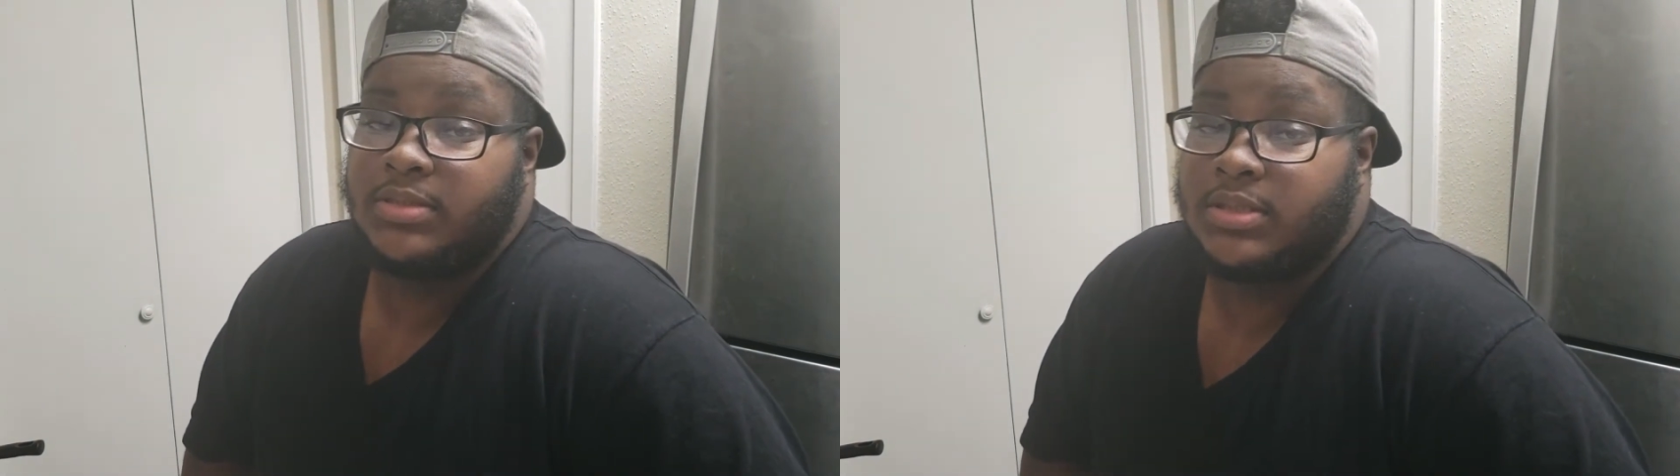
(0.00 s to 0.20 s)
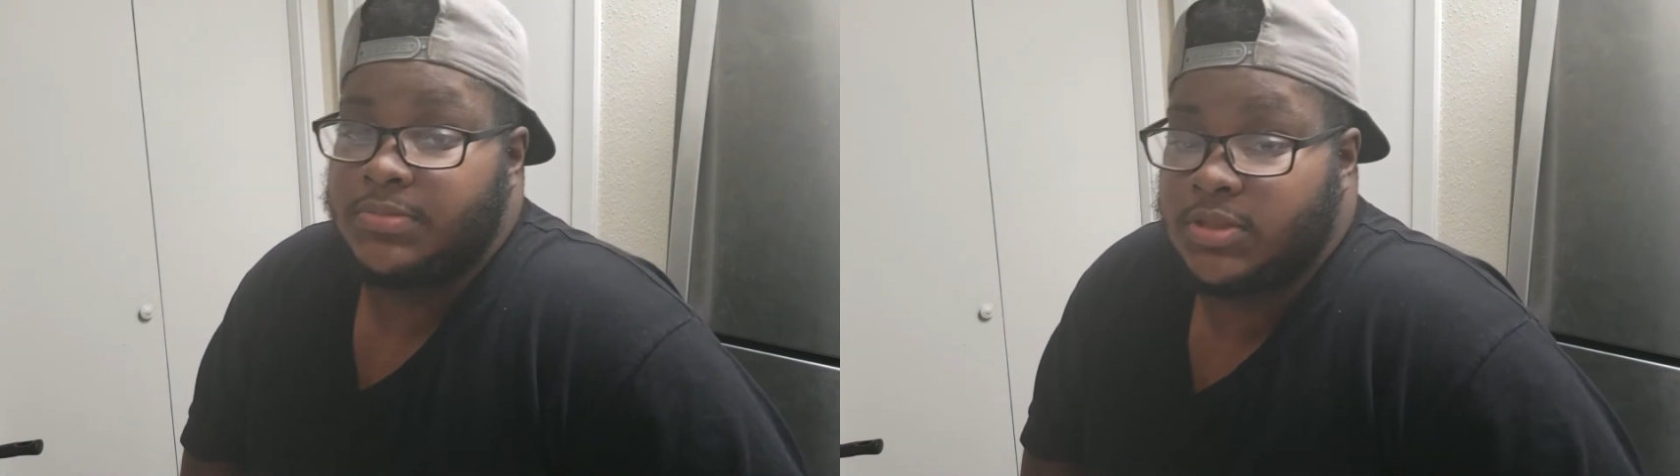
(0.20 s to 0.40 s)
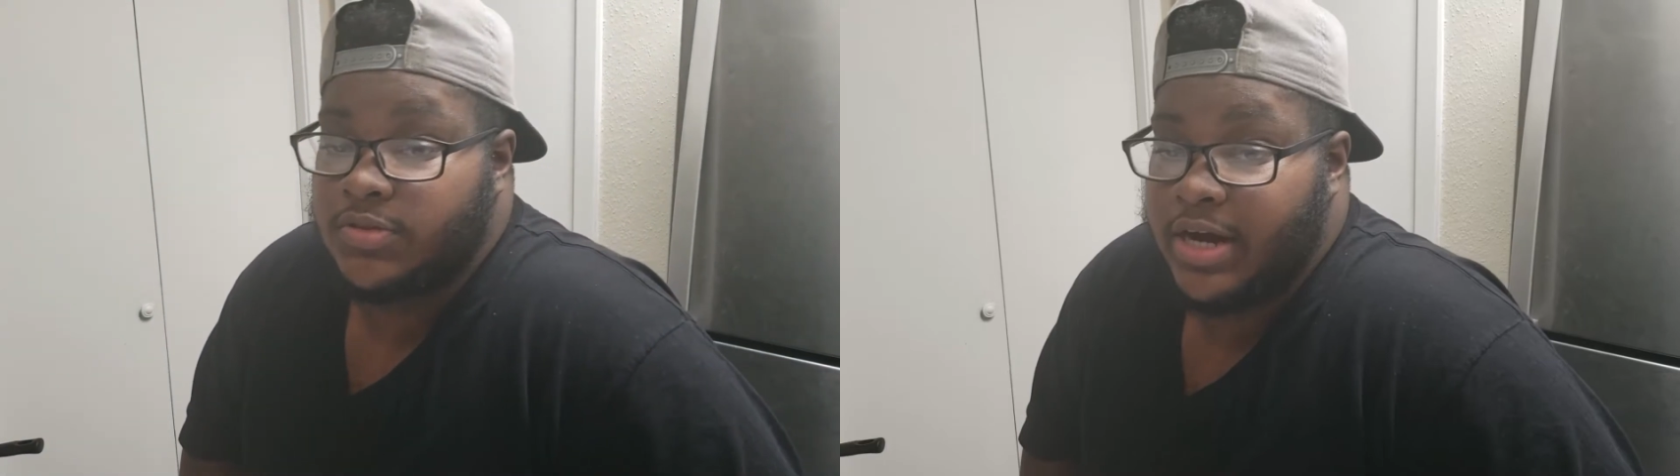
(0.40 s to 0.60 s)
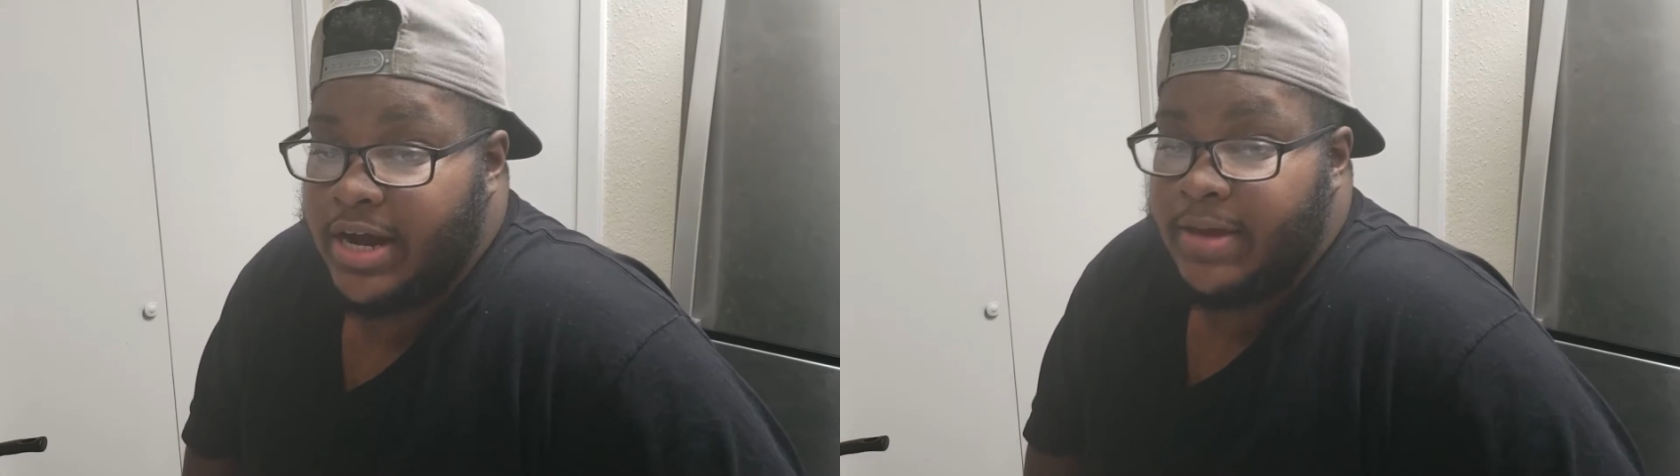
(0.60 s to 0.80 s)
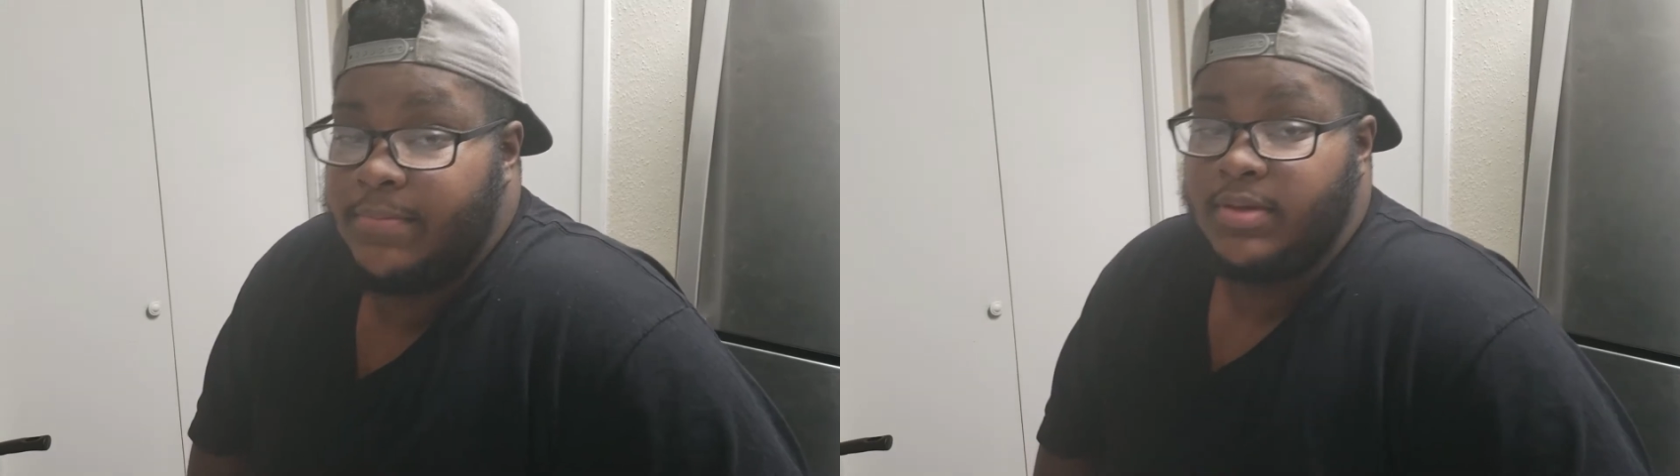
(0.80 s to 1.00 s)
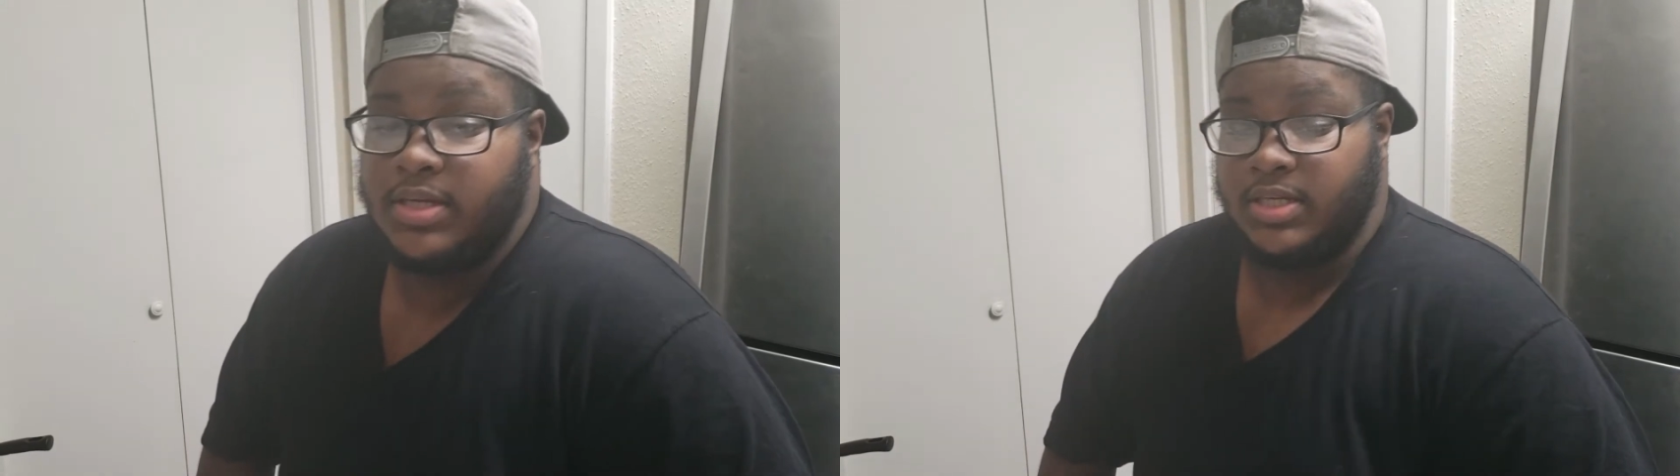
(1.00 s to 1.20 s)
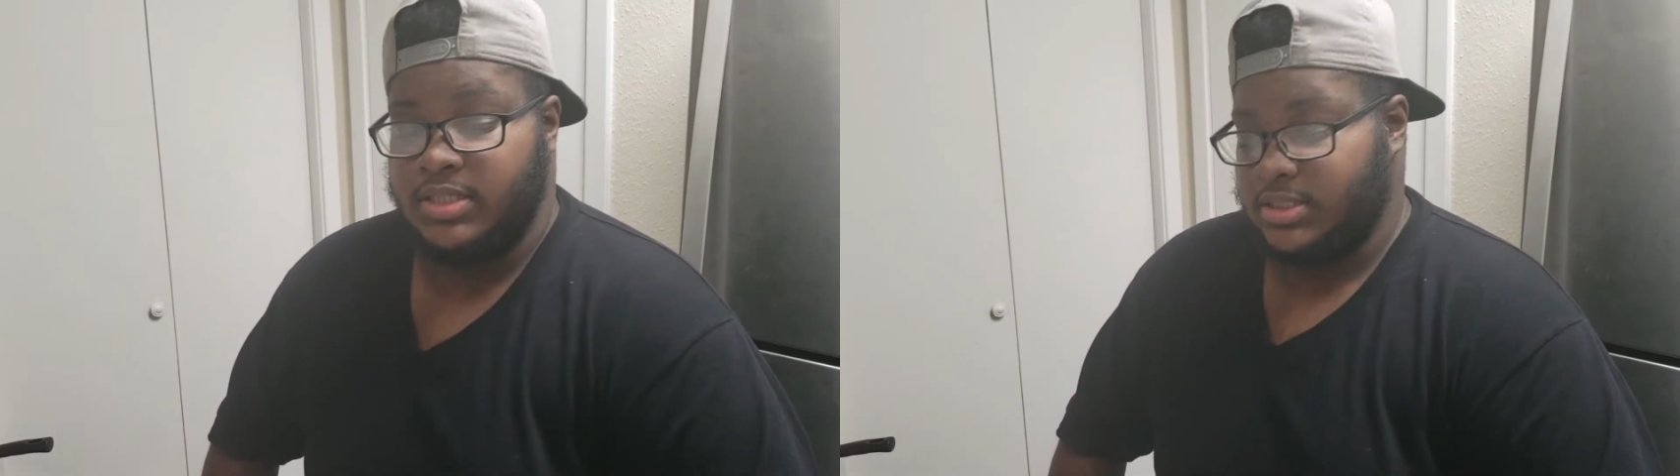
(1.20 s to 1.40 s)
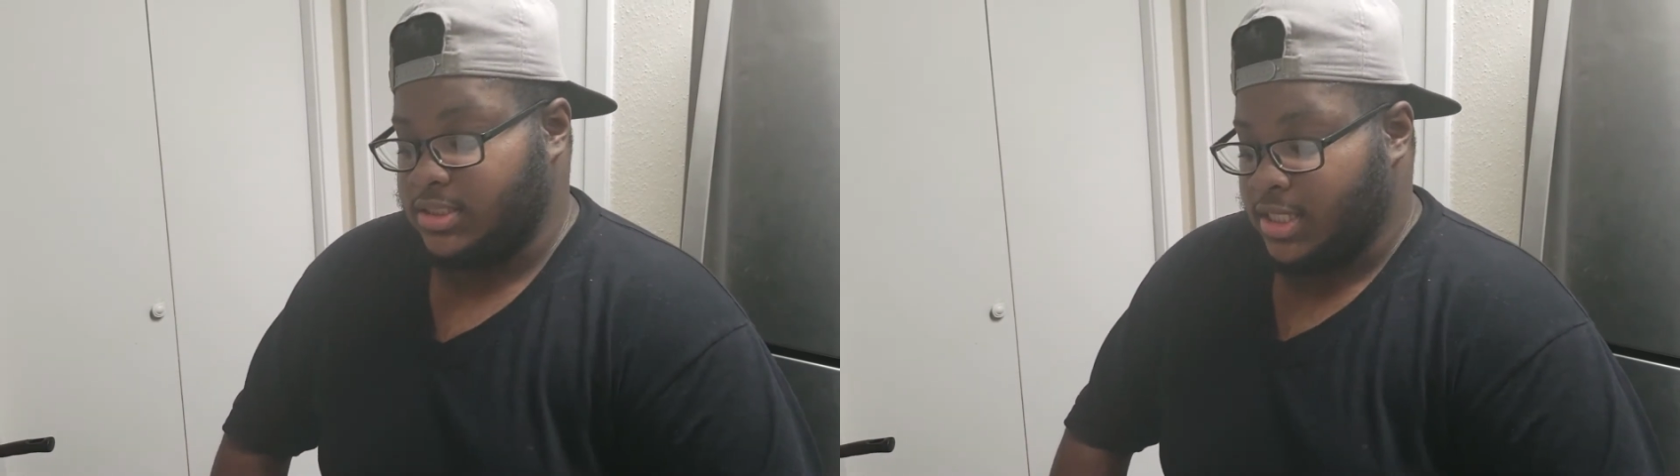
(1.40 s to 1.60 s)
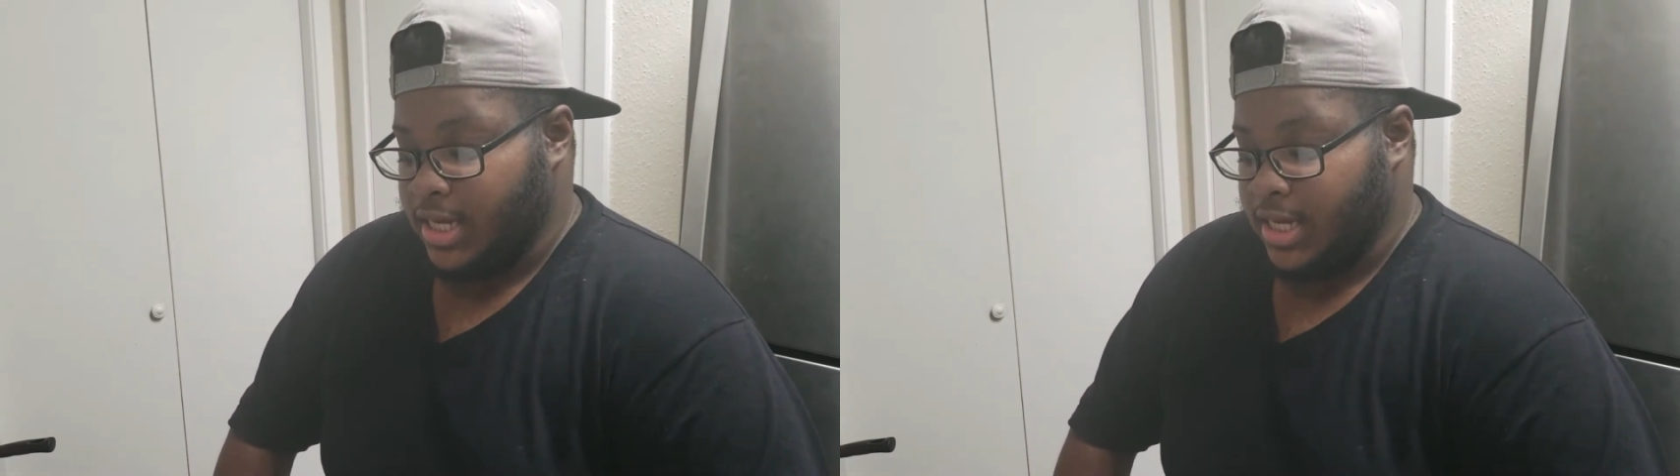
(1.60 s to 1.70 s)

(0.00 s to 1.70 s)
and subscribe because